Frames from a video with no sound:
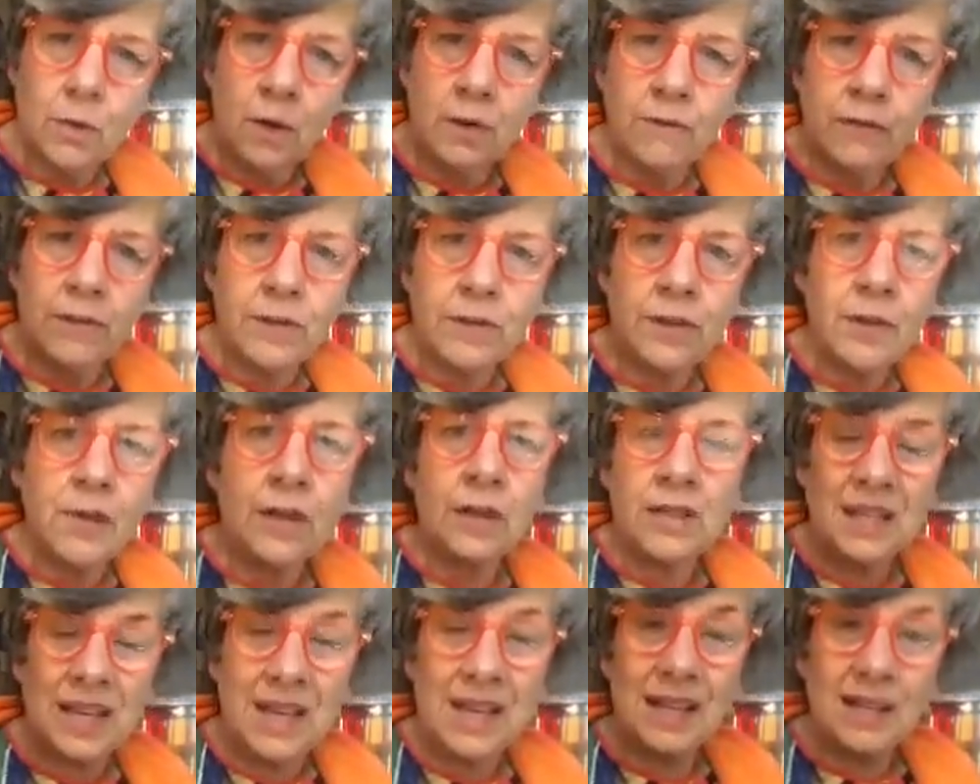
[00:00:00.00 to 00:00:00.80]
12 and
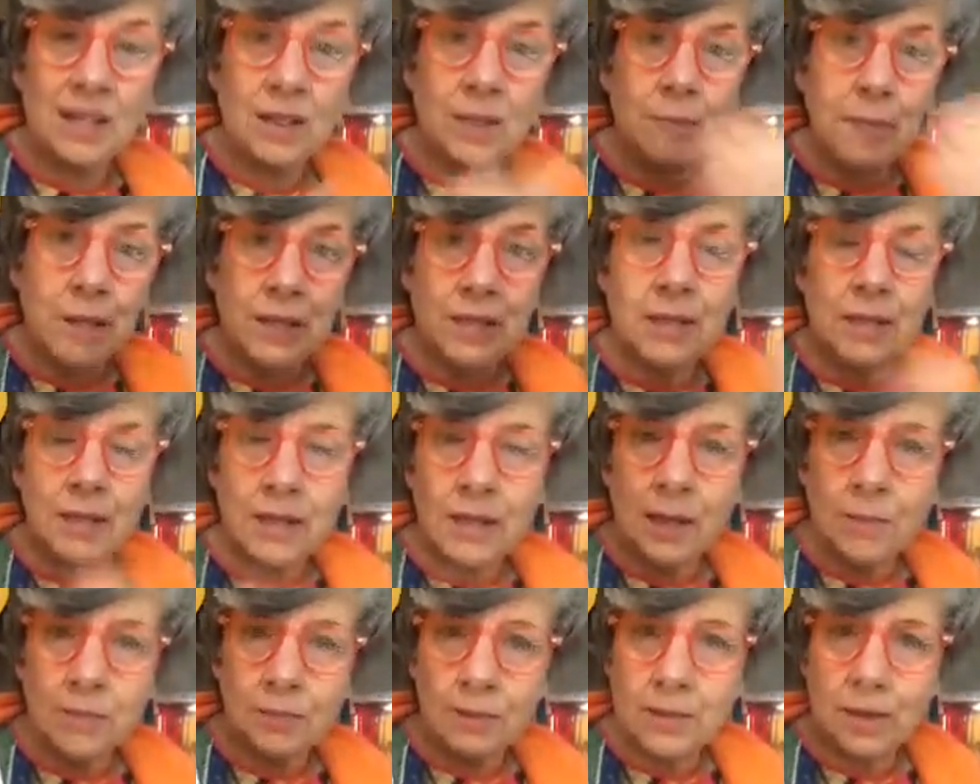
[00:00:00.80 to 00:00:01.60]
13, so
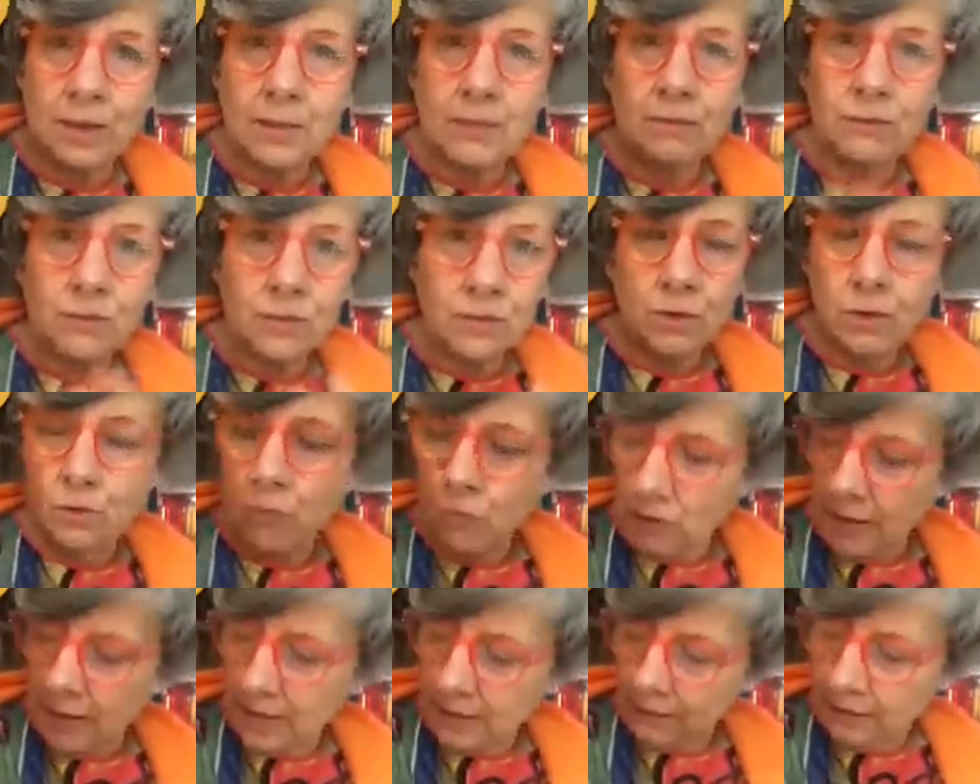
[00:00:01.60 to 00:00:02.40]
basically up to
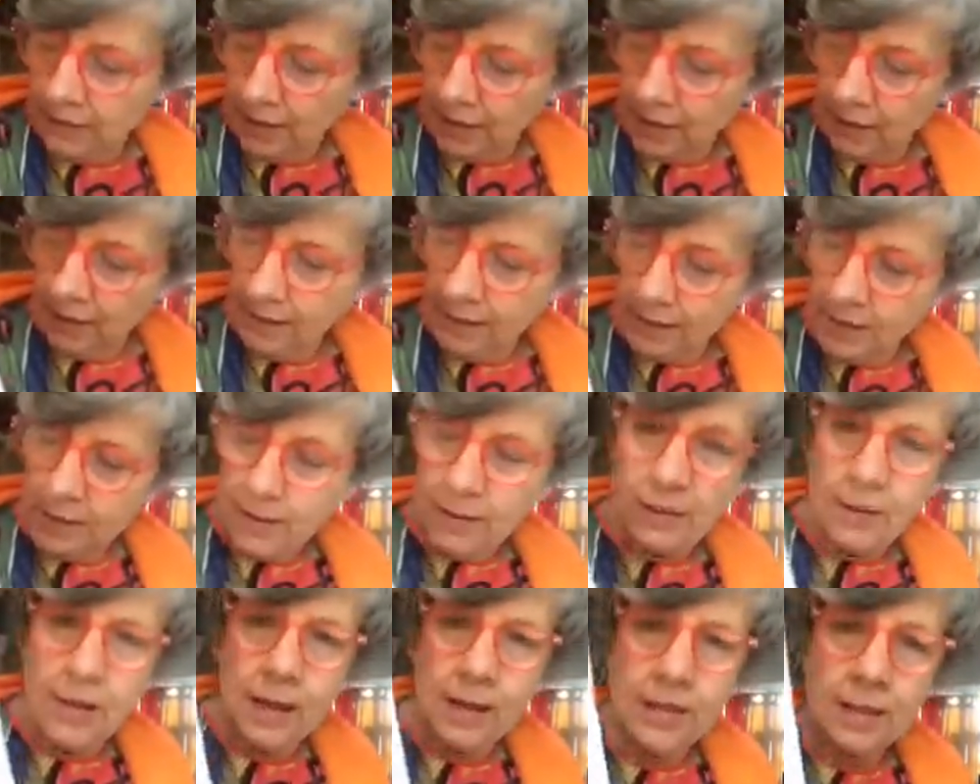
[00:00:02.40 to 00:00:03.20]
school leaving, there's
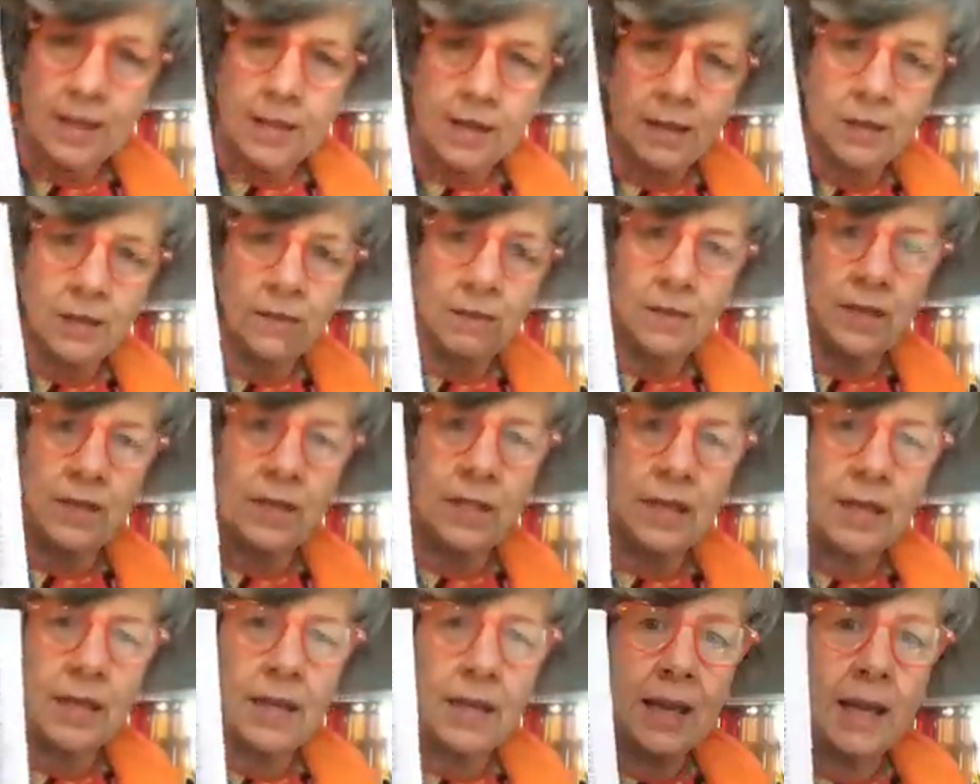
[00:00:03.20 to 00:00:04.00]
a nice
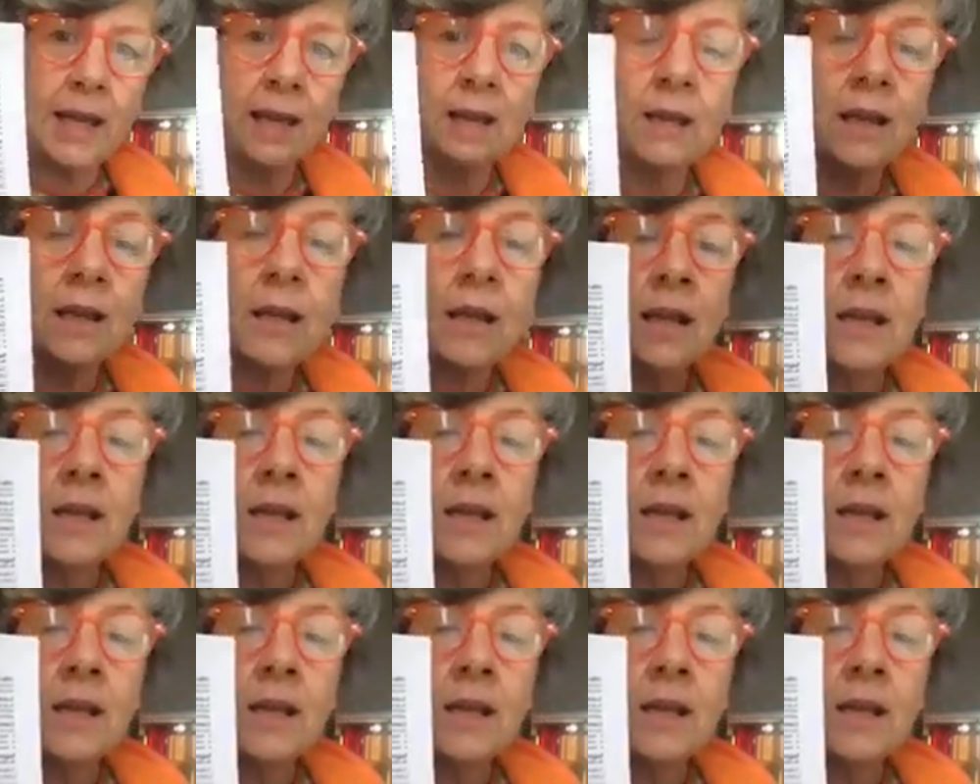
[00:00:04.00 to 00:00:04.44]
activity here.